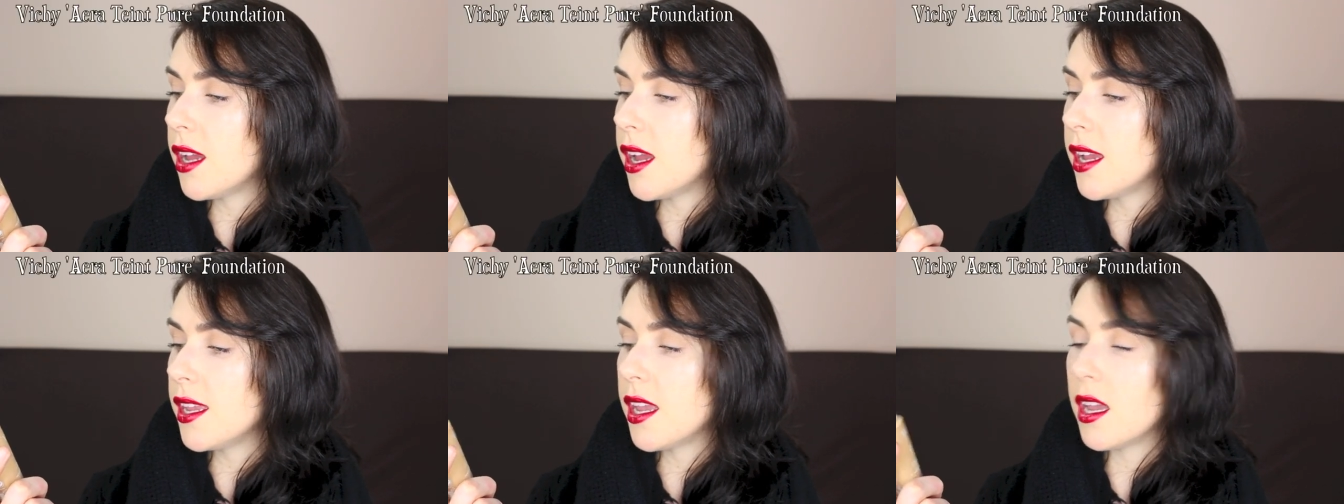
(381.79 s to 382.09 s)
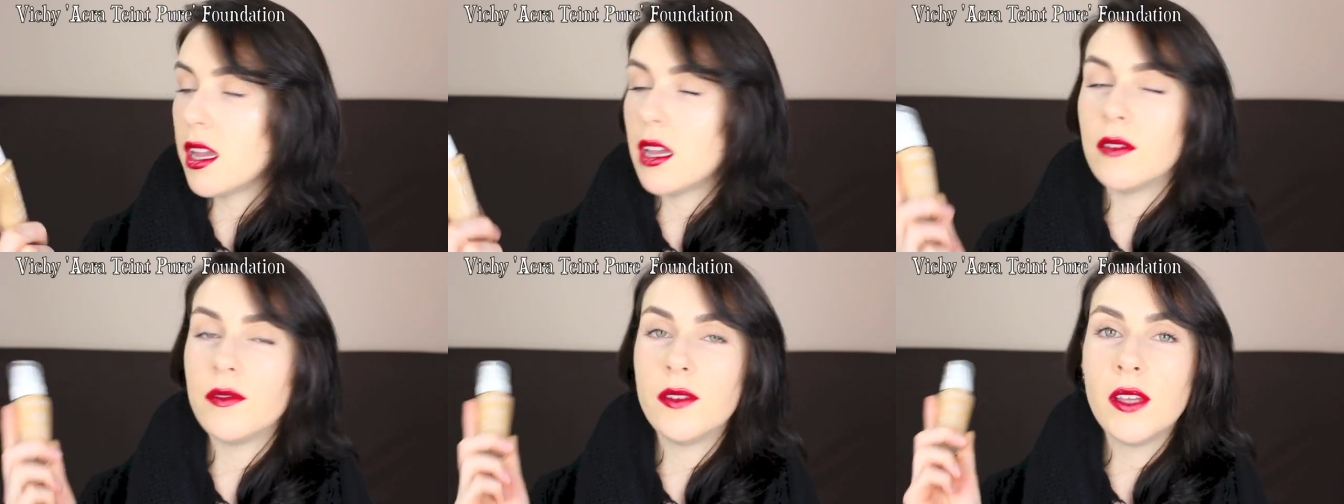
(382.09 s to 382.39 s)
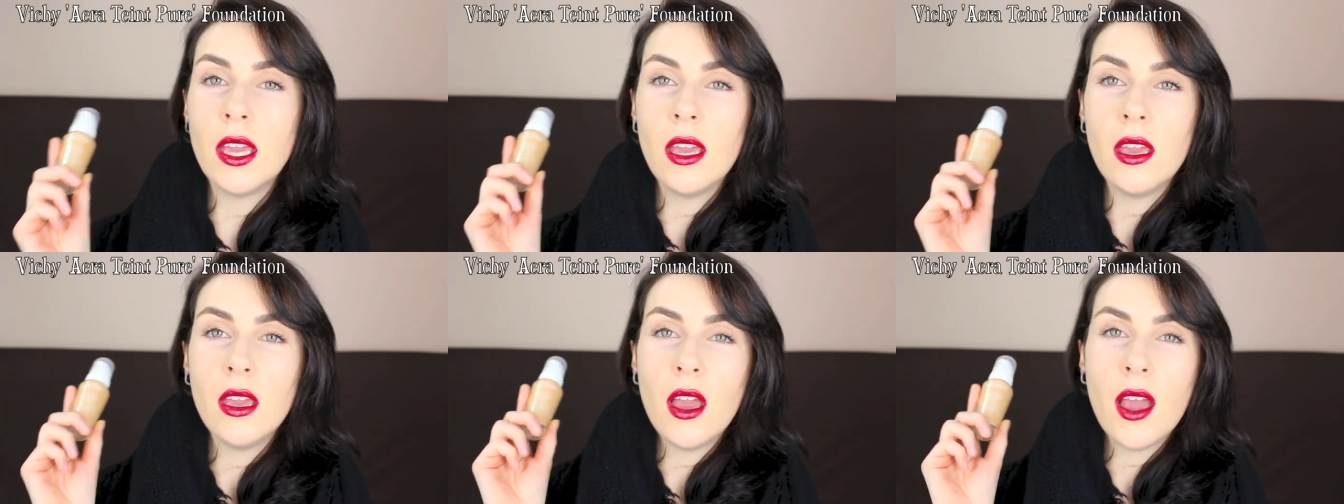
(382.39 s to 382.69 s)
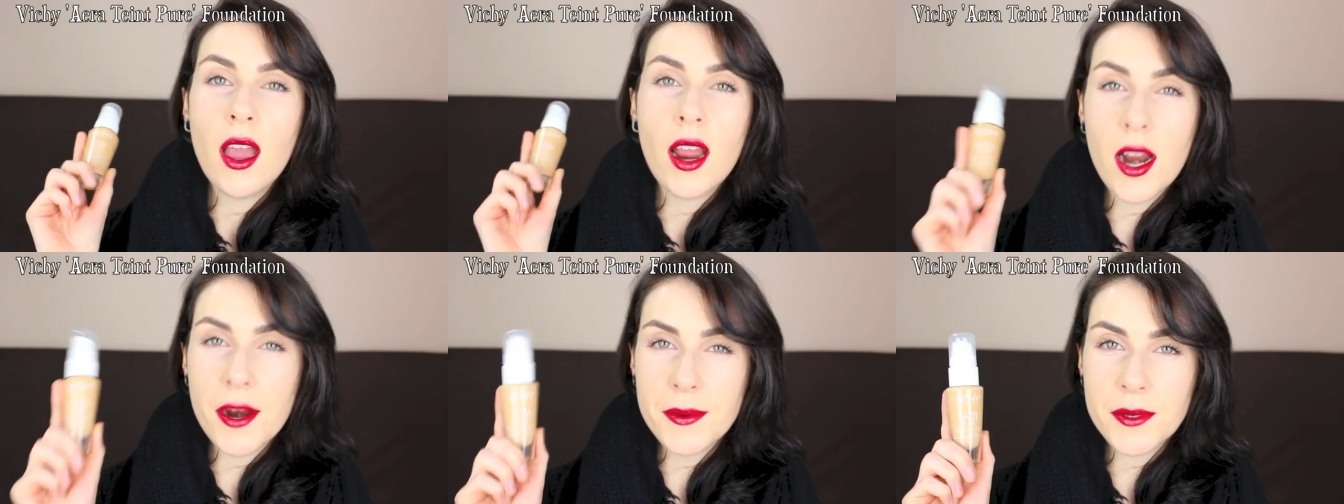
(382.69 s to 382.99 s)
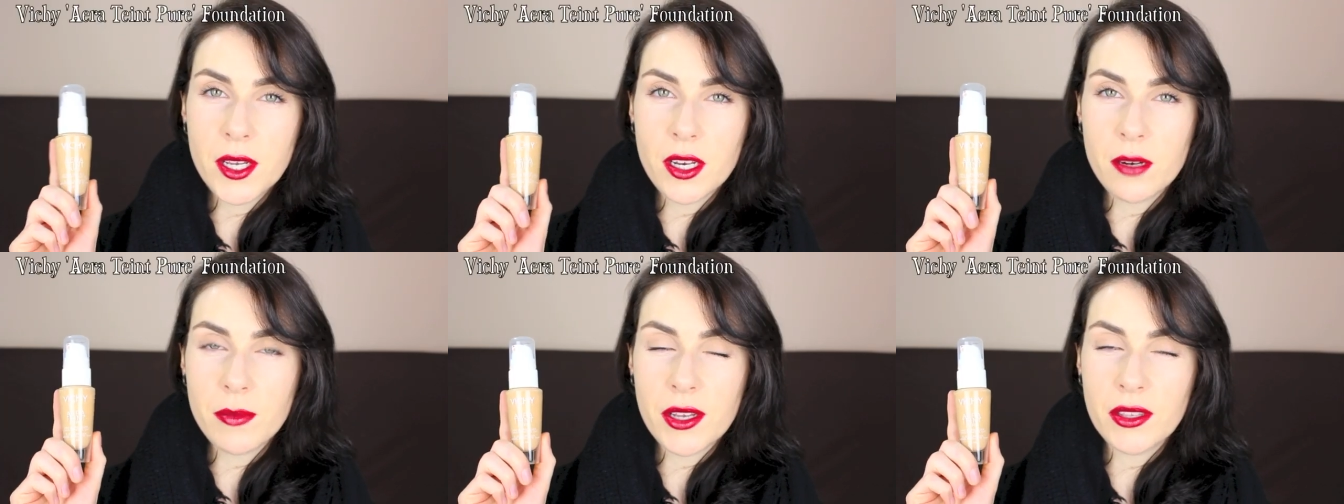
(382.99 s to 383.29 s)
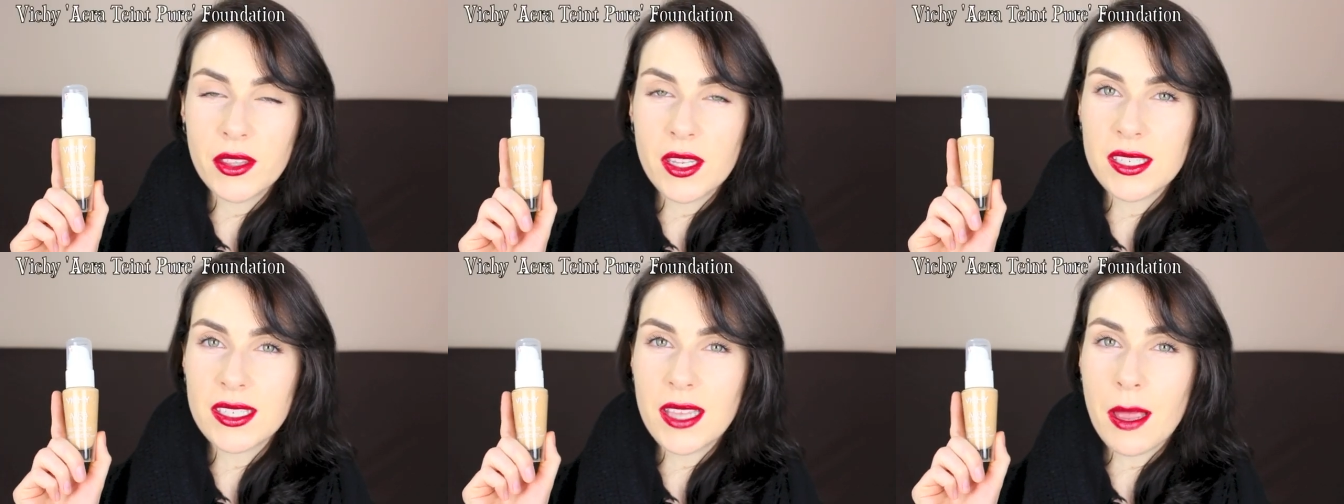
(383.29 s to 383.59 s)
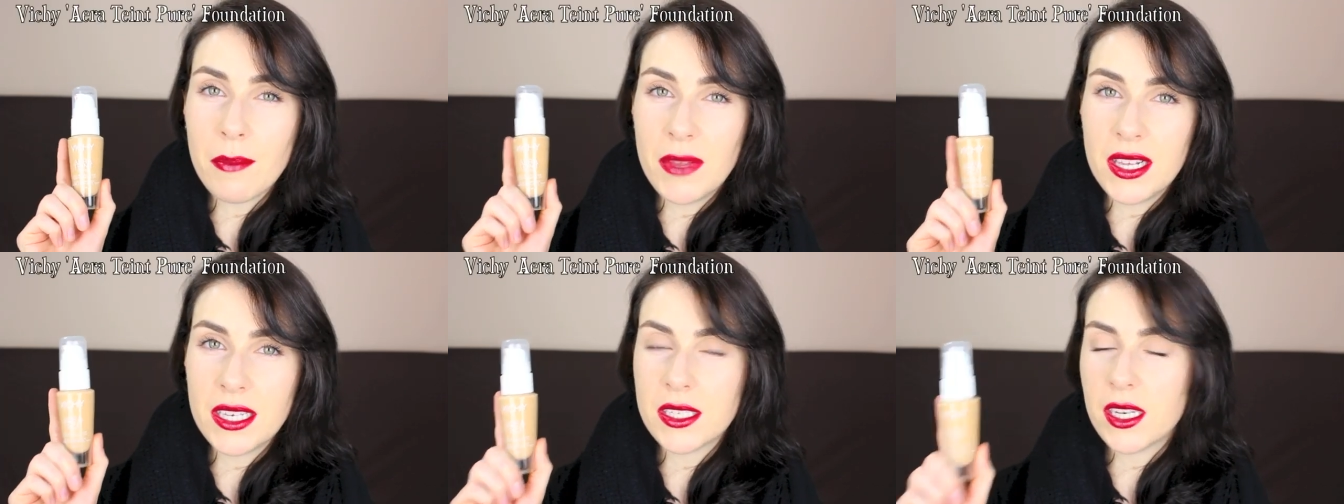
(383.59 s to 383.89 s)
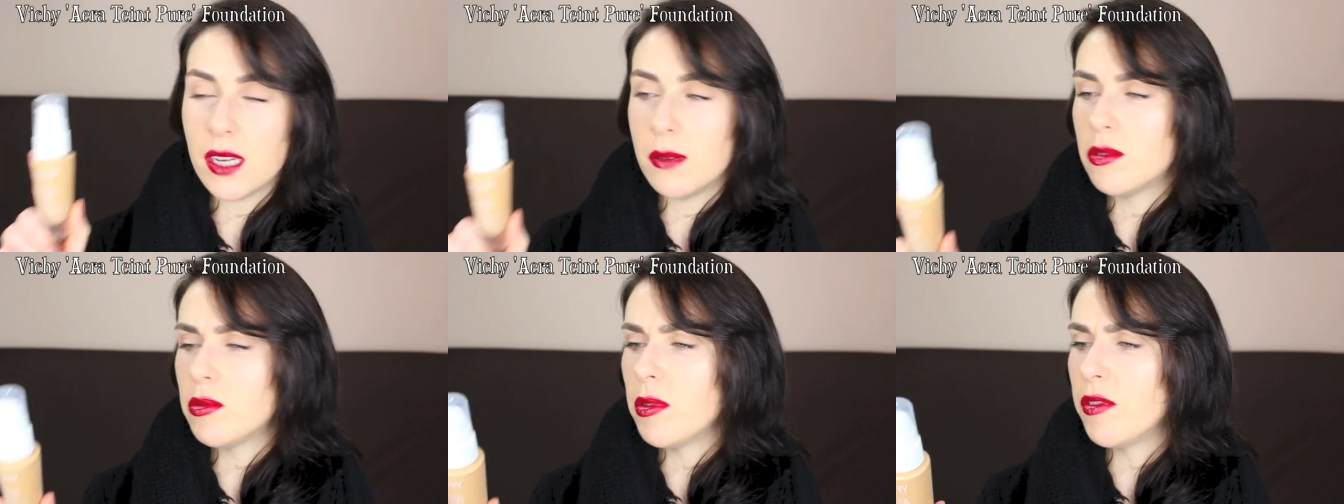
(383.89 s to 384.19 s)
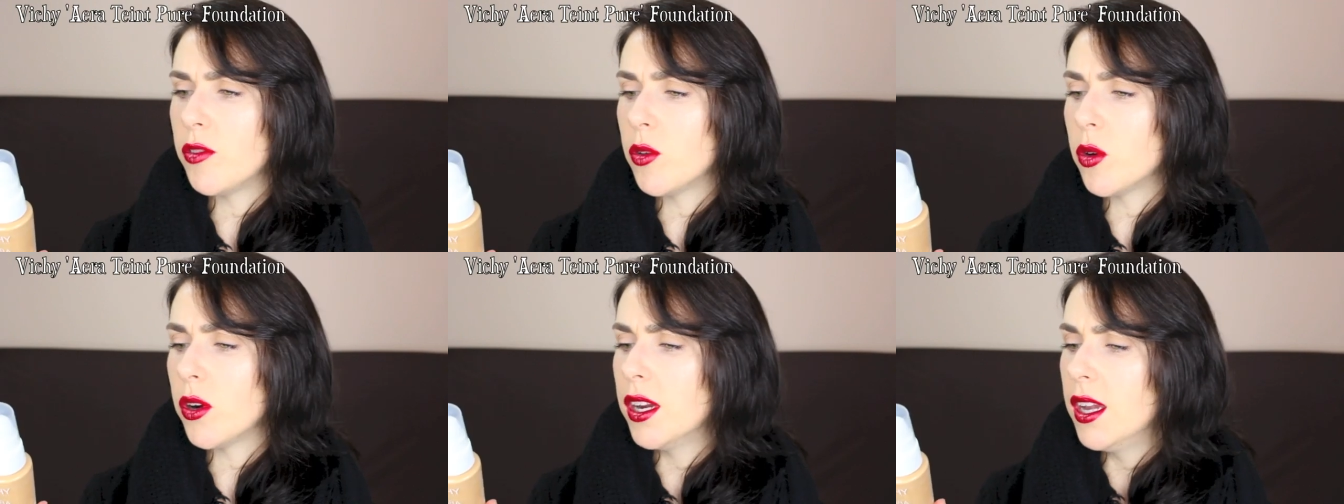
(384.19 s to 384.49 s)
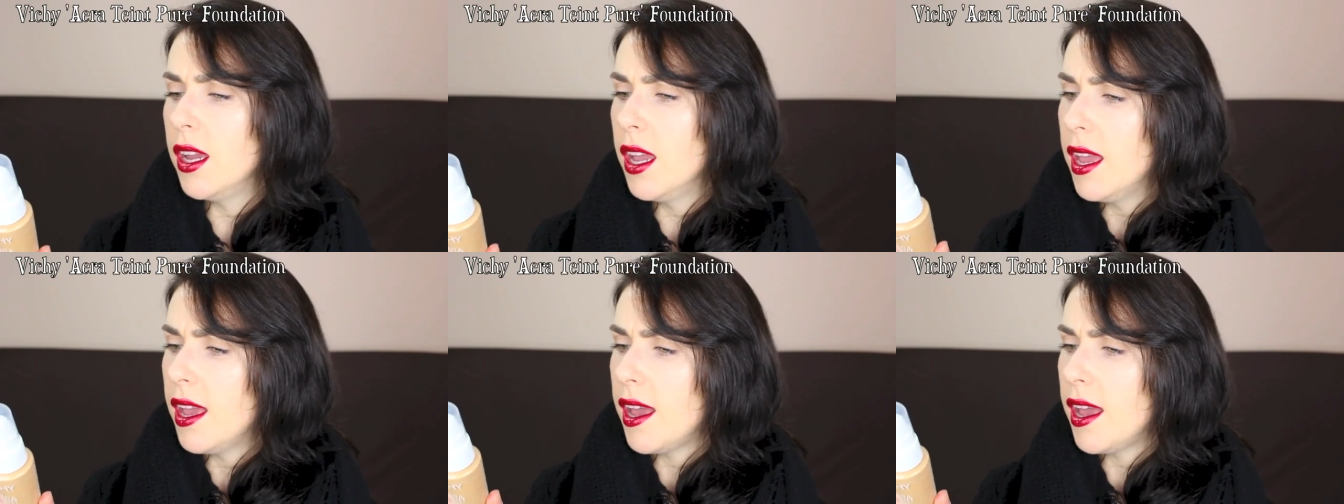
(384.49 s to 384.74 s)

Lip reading: I have harped on about this a million times before.